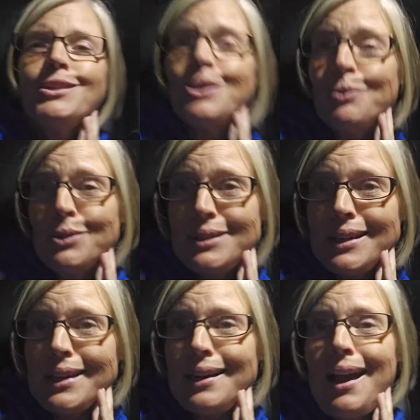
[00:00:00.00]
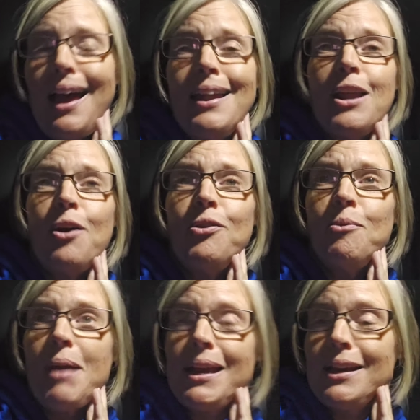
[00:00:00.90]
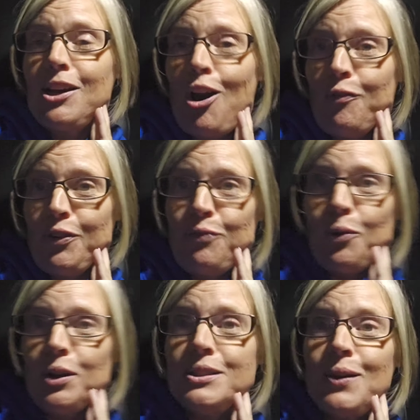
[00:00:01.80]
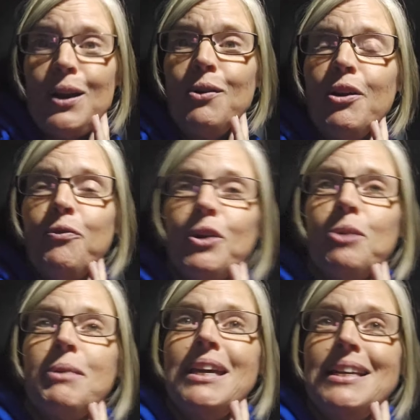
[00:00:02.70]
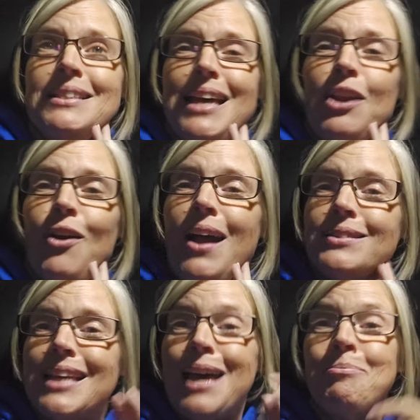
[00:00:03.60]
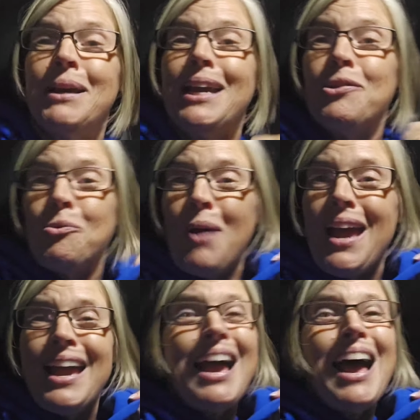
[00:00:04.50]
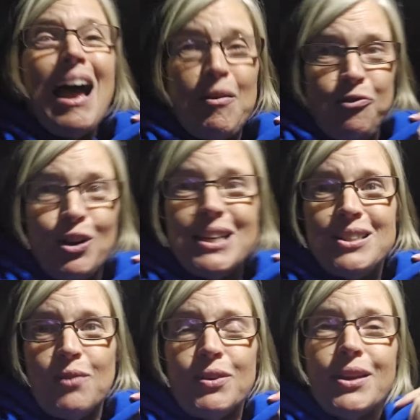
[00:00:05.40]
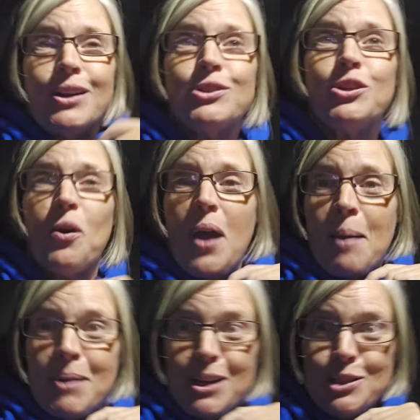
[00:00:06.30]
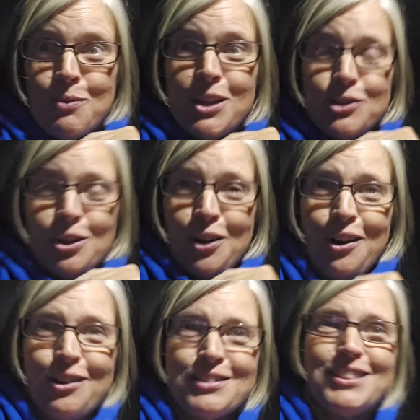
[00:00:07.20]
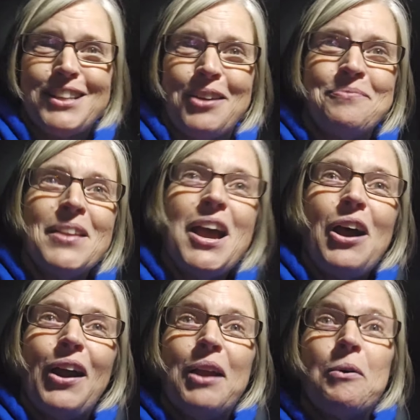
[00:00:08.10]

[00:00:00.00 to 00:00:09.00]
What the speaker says: So we'll see. I know they're making coffee for us. So I don't know if we're going to be inside or outside. But either way, I freeze over there. So I'm in a sweatshirt. So, all right.